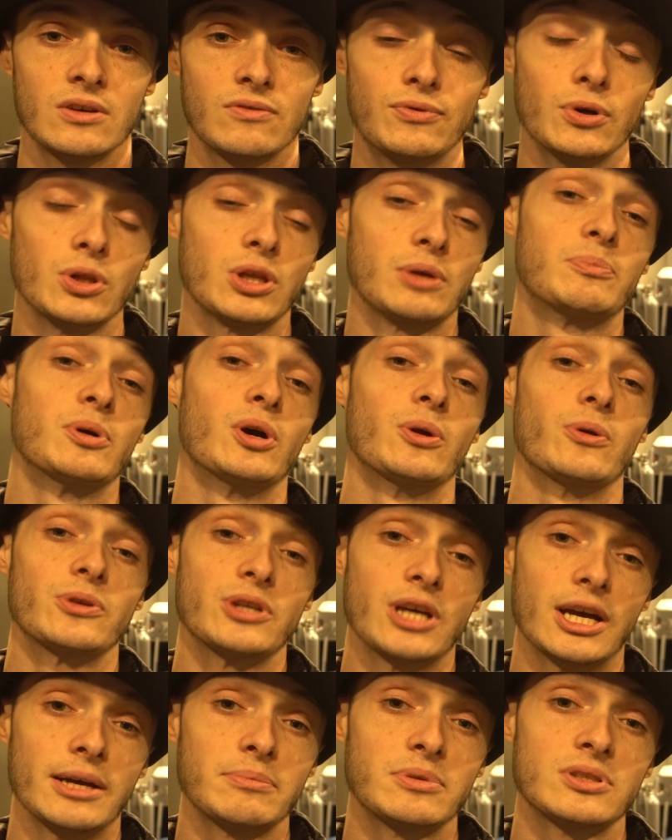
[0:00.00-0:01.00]
fully
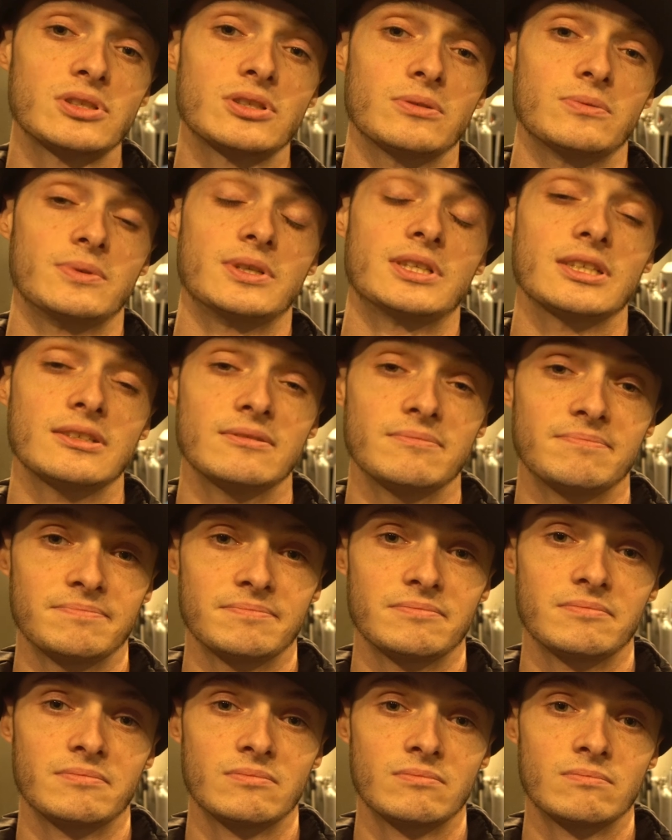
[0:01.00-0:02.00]
prototyped, so we can
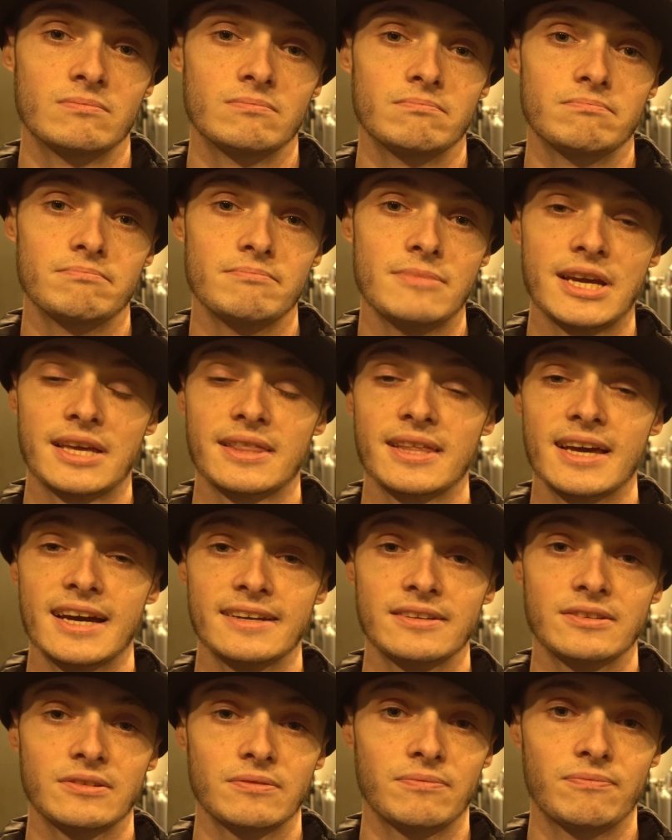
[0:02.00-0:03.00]
make
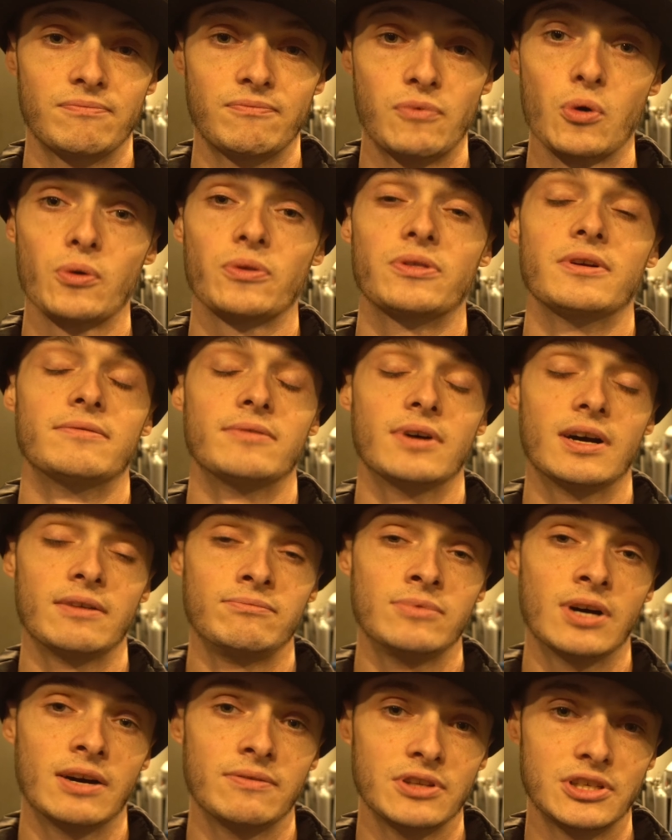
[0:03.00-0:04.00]
that in a fourth
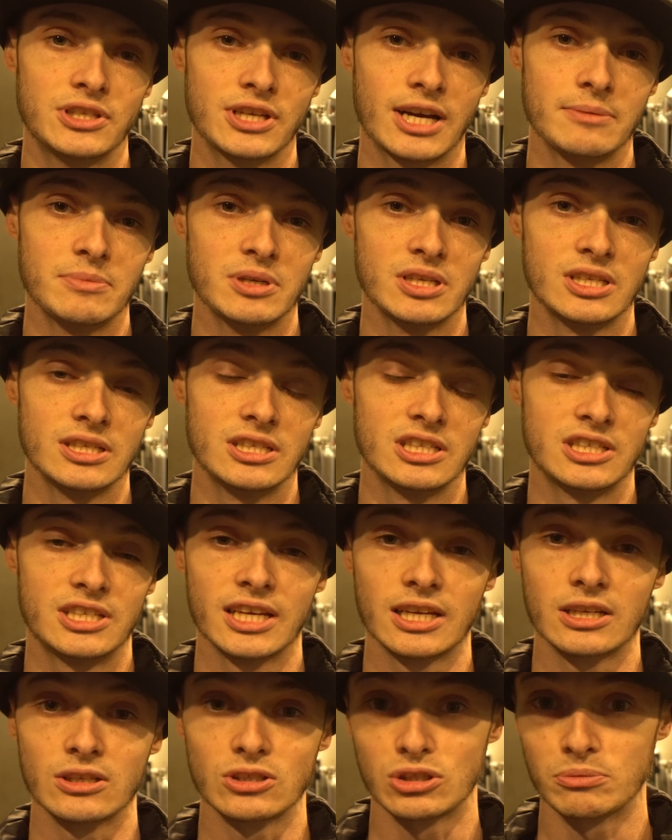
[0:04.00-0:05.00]
of the time it did to
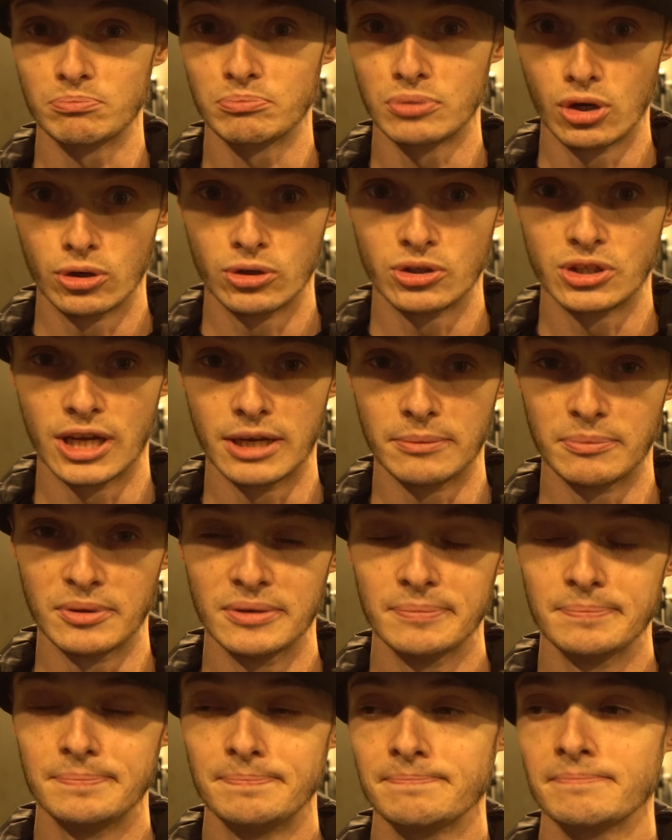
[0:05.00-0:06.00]
take us to prototype
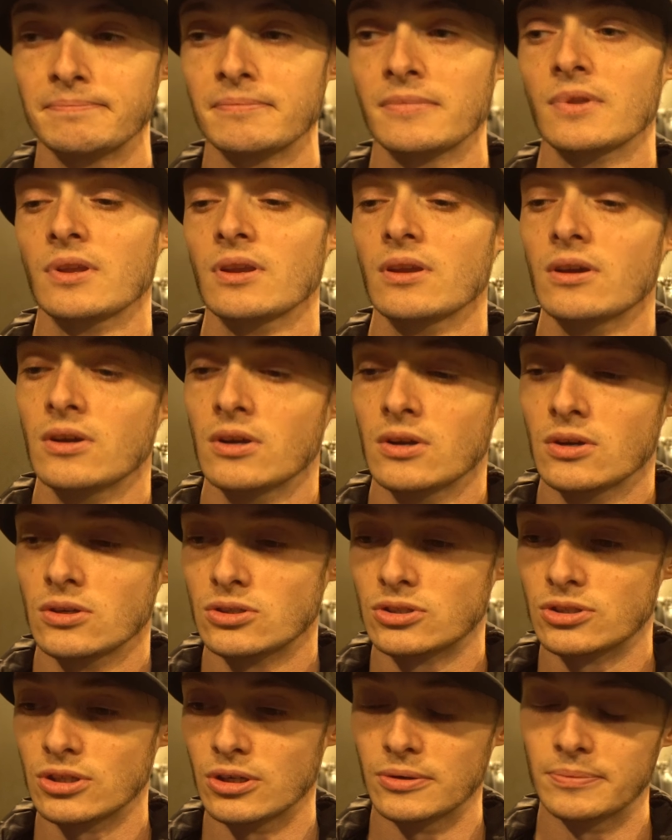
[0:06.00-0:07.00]
it.
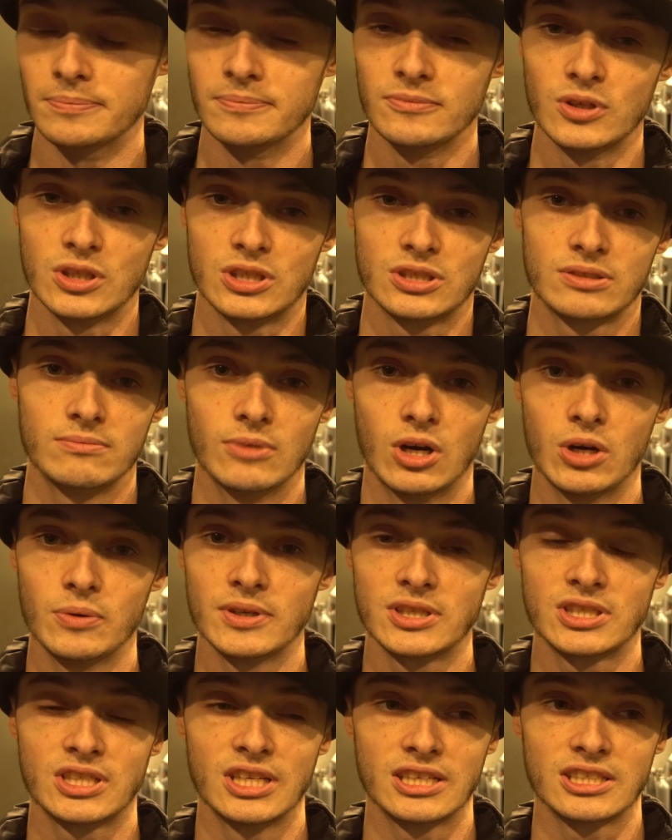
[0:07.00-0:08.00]
So, which
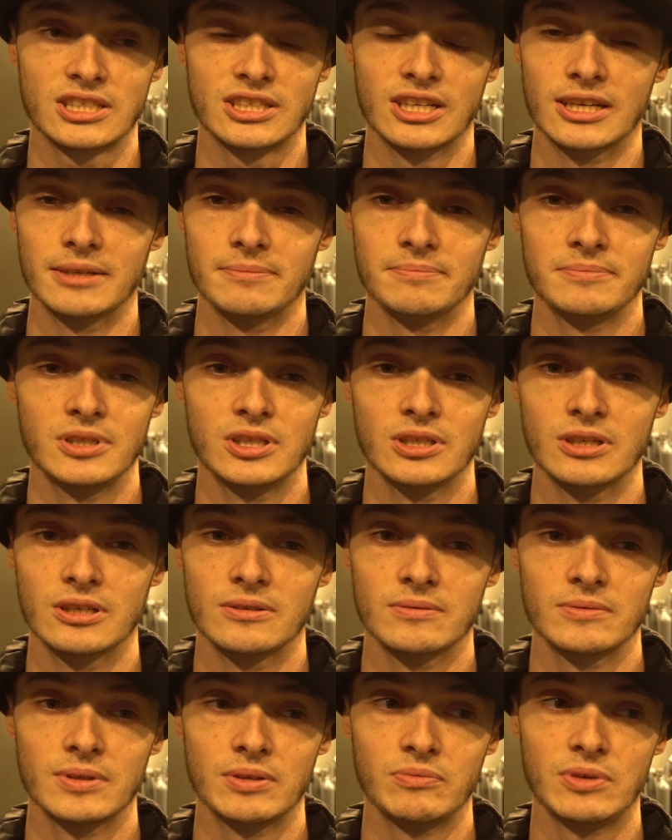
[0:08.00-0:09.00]
always takes time,
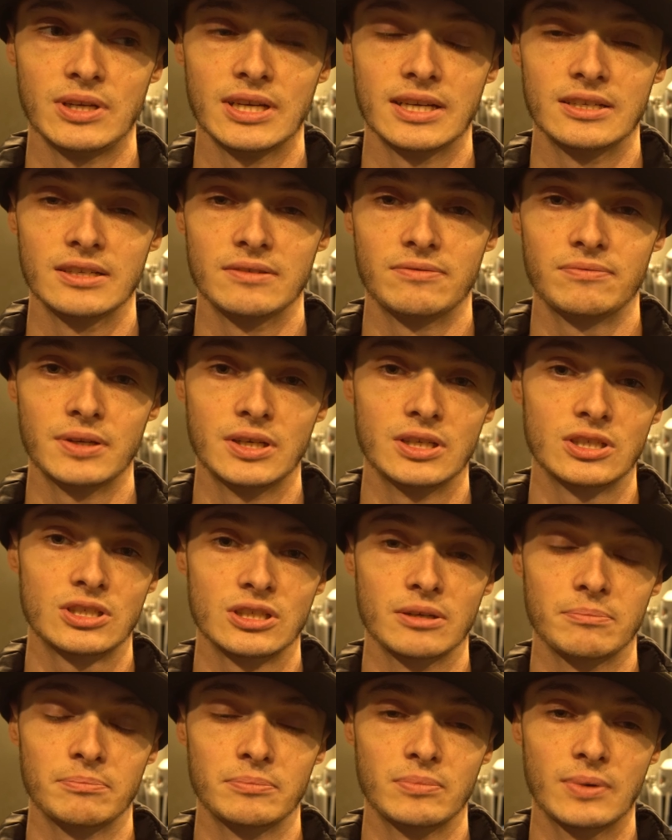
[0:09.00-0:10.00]
and we had to
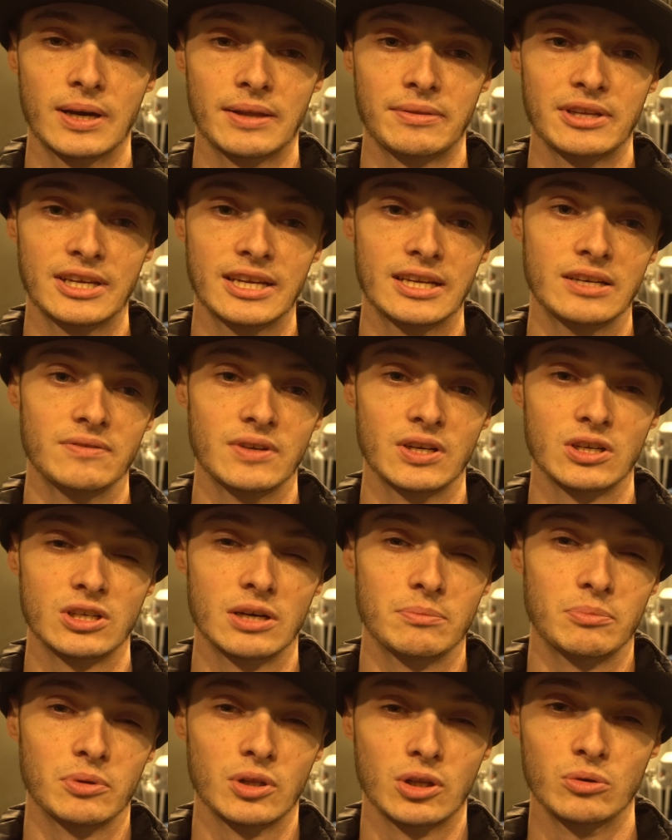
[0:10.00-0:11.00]
finish up at the end of it a
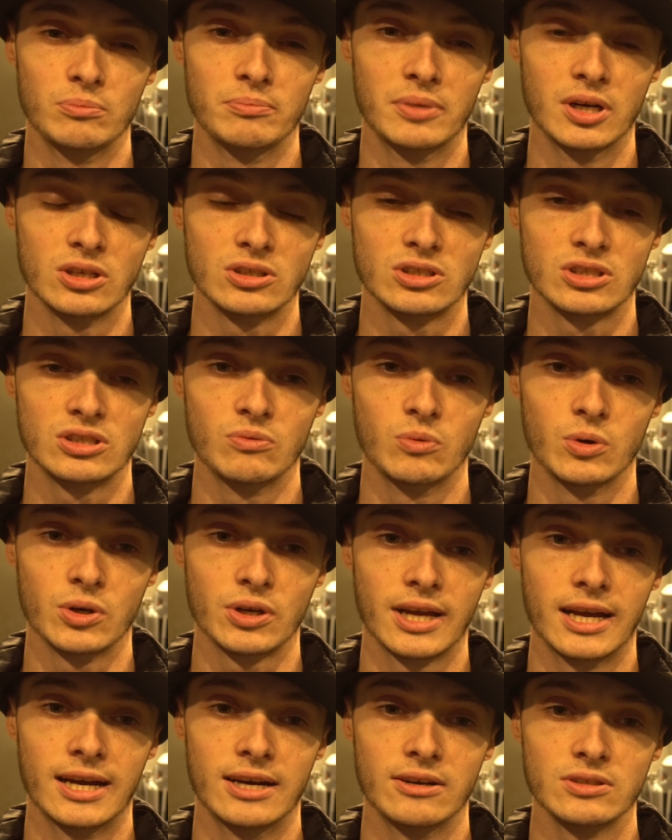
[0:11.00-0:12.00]
couple little bugs to
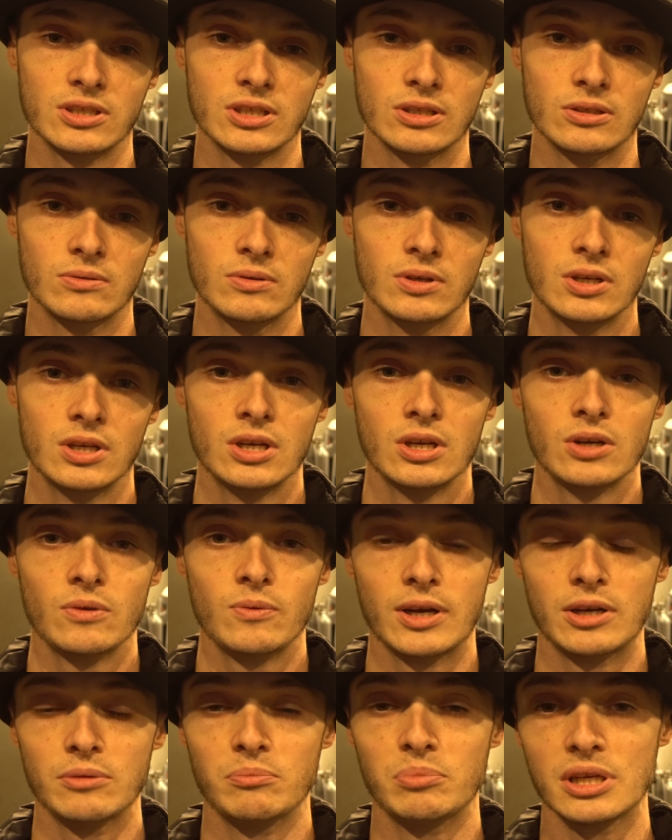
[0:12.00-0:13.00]
work out.
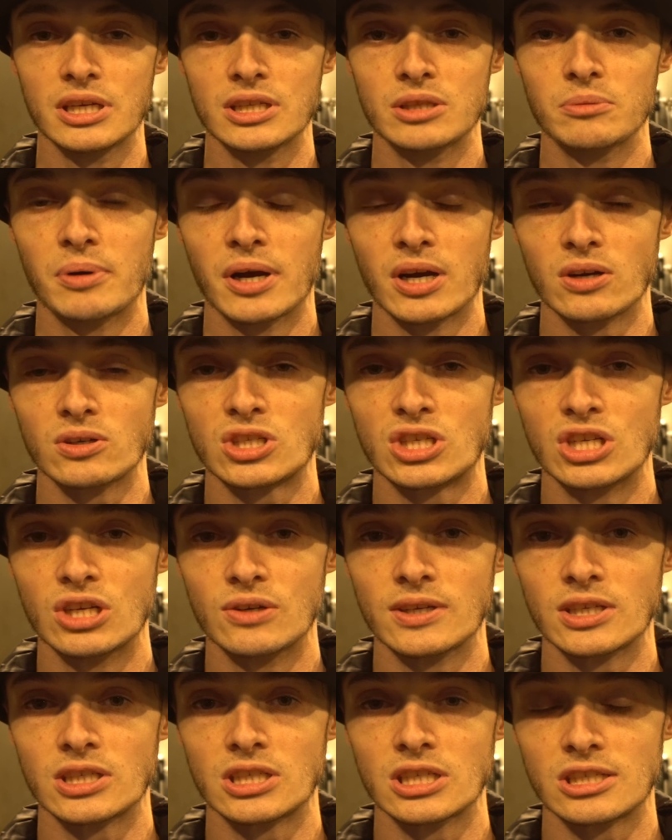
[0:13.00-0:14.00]
We had to bleed the power
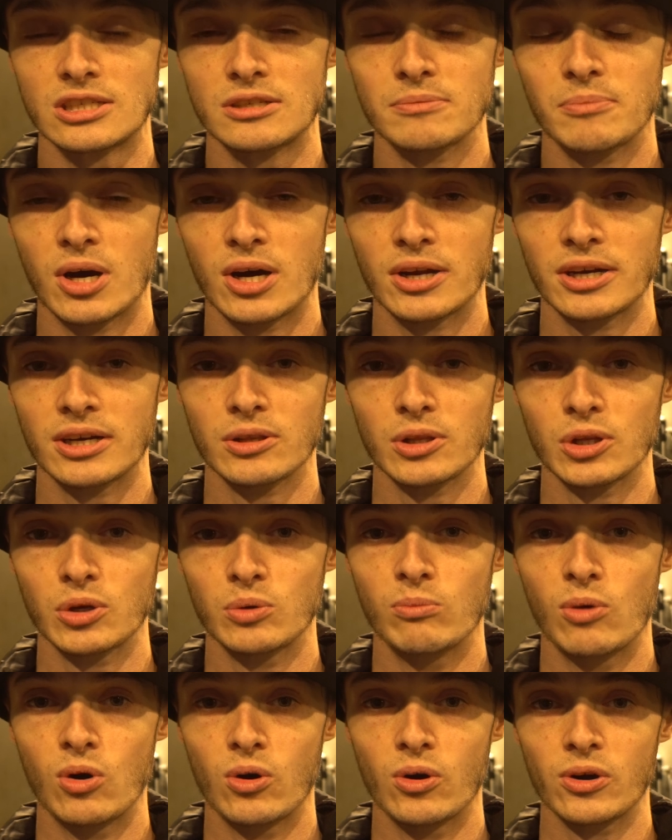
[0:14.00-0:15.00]
steering system on it a
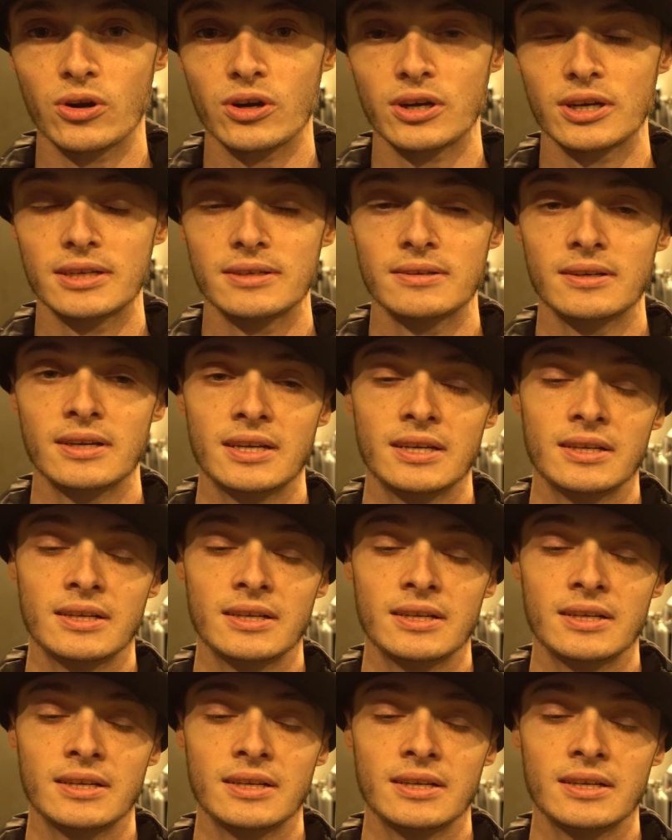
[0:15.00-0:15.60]
little more, and